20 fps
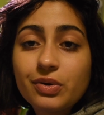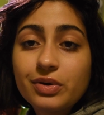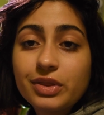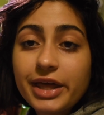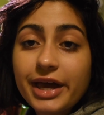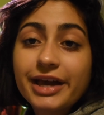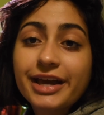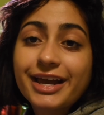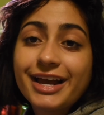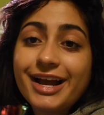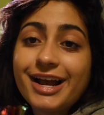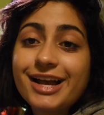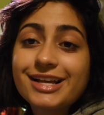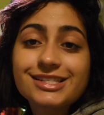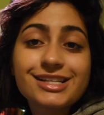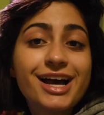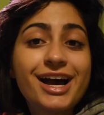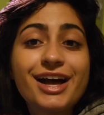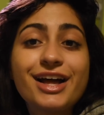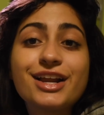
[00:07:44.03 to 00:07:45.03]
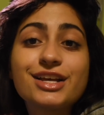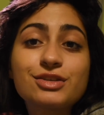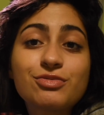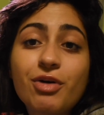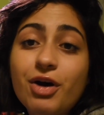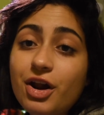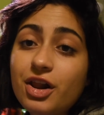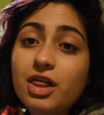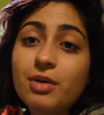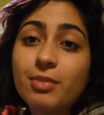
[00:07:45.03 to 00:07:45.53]
in that case, I just
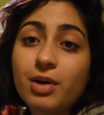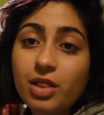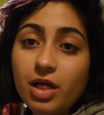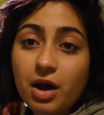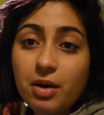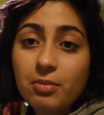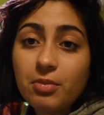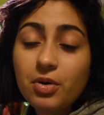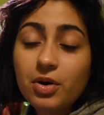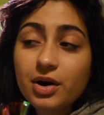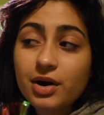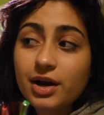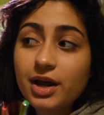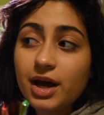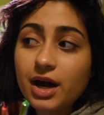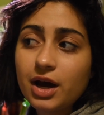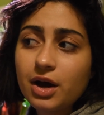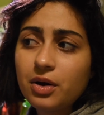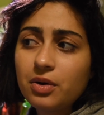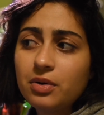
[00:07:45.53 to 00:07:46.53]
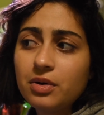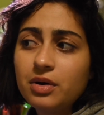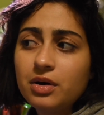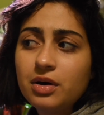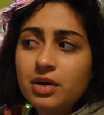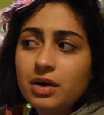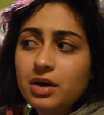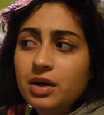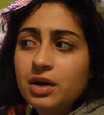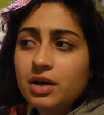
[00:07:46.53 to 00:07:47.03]
water them a lot more now.
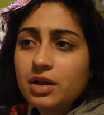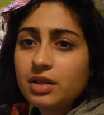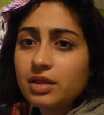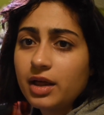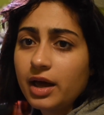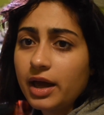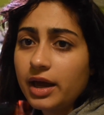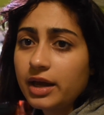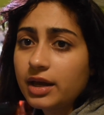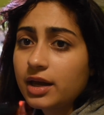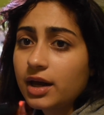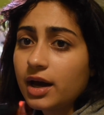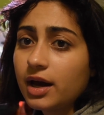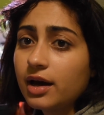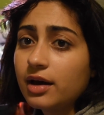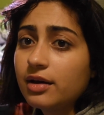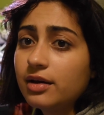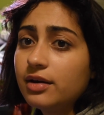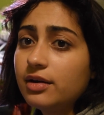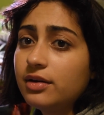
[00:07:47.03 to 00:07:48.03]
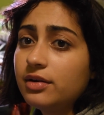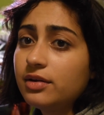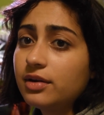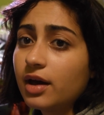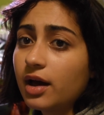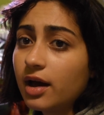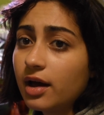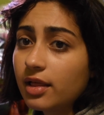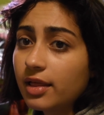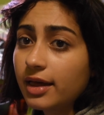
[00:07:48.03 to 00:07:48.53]
Like,
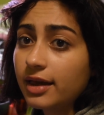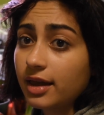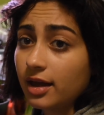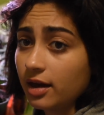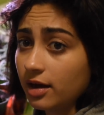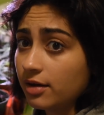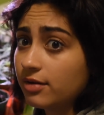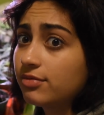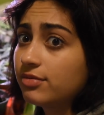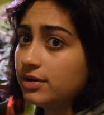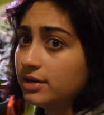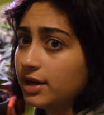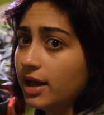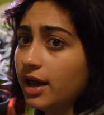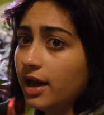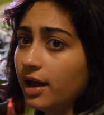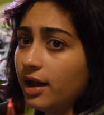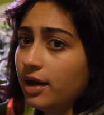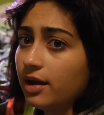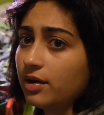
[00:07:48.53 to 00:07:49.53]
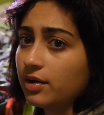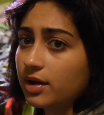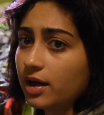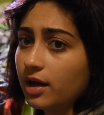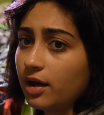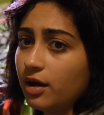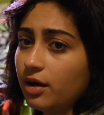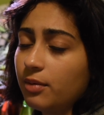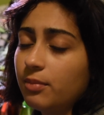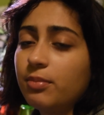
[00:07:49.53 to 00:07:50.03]
not like every day,
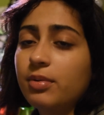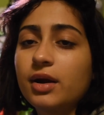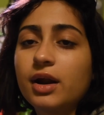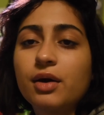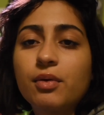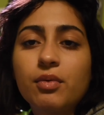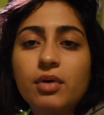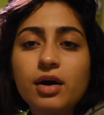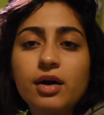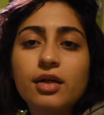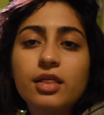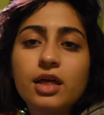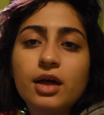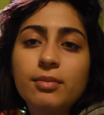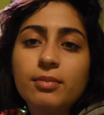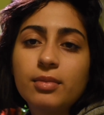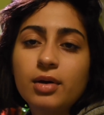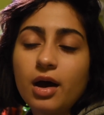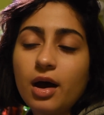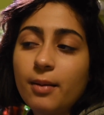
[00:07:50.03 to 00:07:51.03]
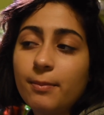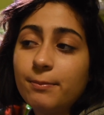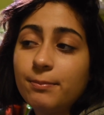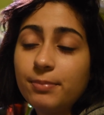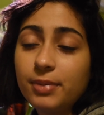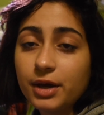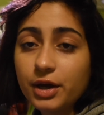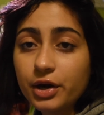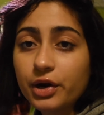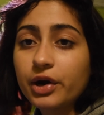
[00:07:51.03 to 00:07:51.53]
okay? But I water them a
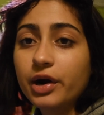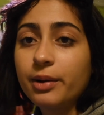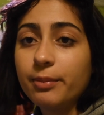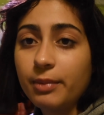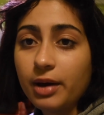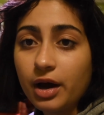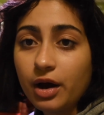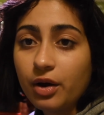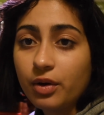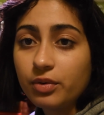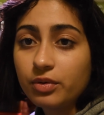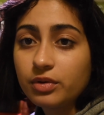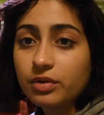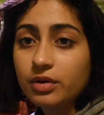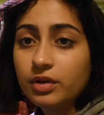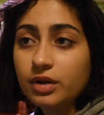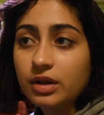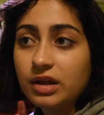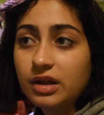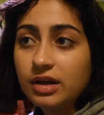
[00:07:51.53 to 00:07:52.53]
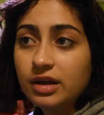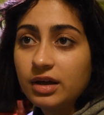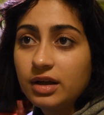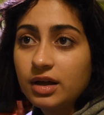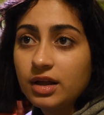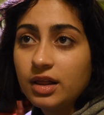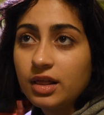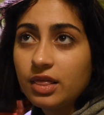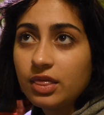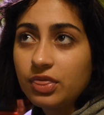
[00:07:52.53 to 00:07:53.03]
bigger amount
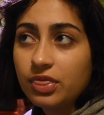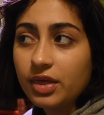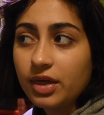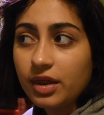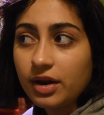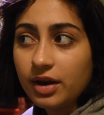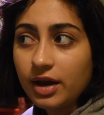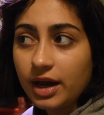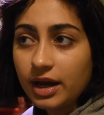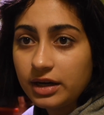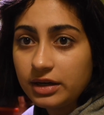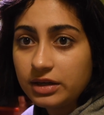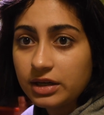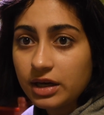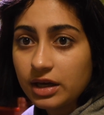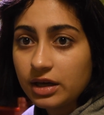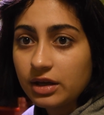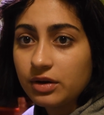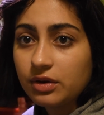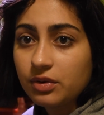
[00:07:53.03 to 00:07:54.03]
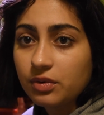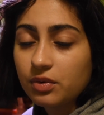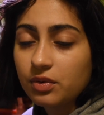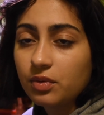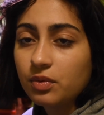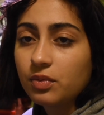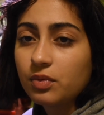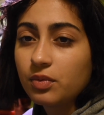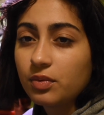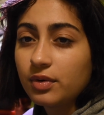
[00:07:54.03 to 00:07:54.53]
than I did
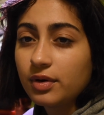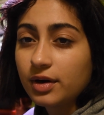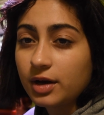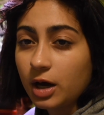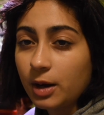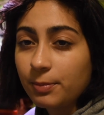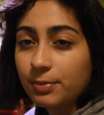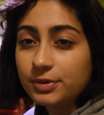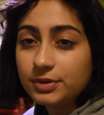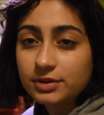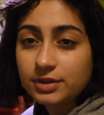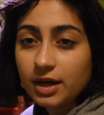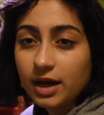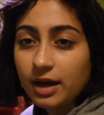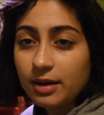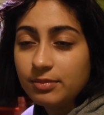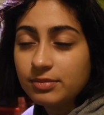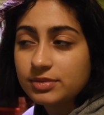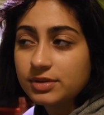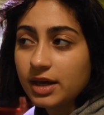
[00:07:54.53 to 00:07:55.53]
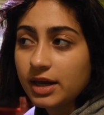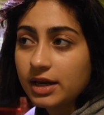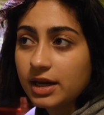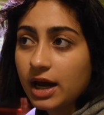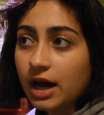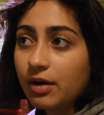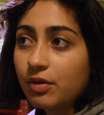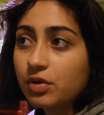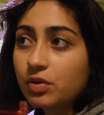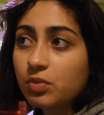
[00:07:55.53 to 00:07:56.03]
a couple of times. Like,
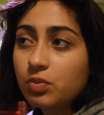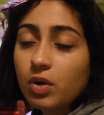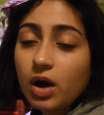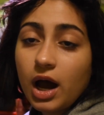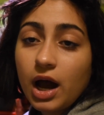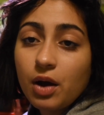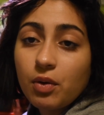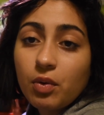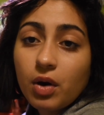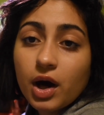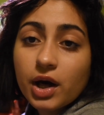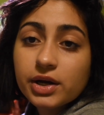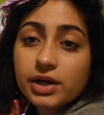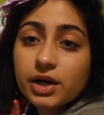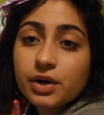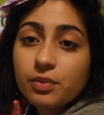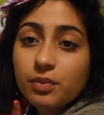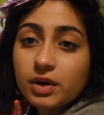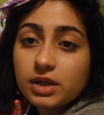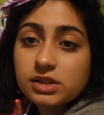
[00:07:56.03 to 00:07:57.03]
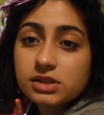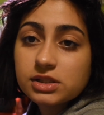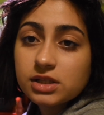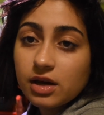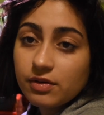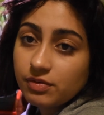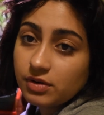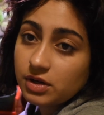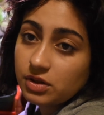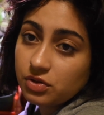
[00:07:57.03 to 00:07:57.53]
I water it once
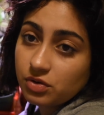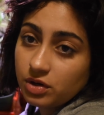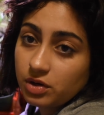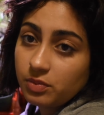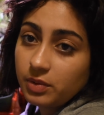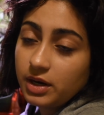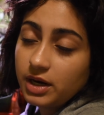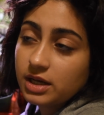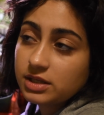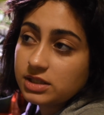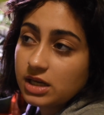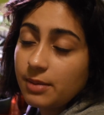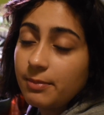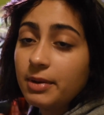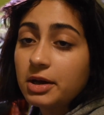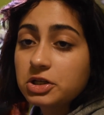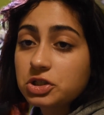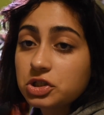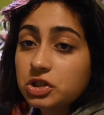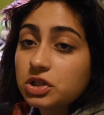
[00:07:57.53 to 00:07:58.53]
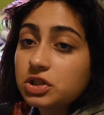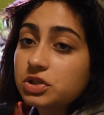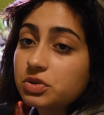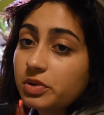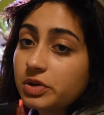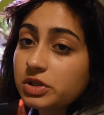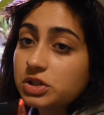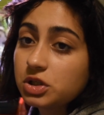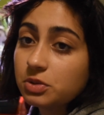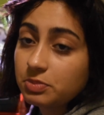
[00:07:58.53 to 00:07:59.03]
every 3 weeks. I make sure the
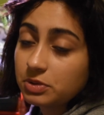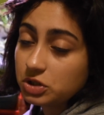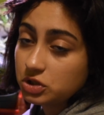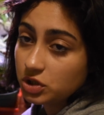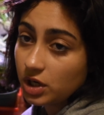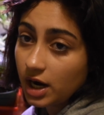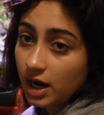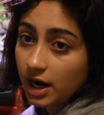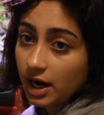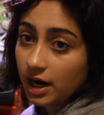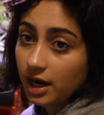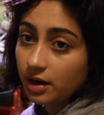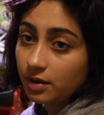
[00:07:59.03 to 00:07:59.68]
soil is super dry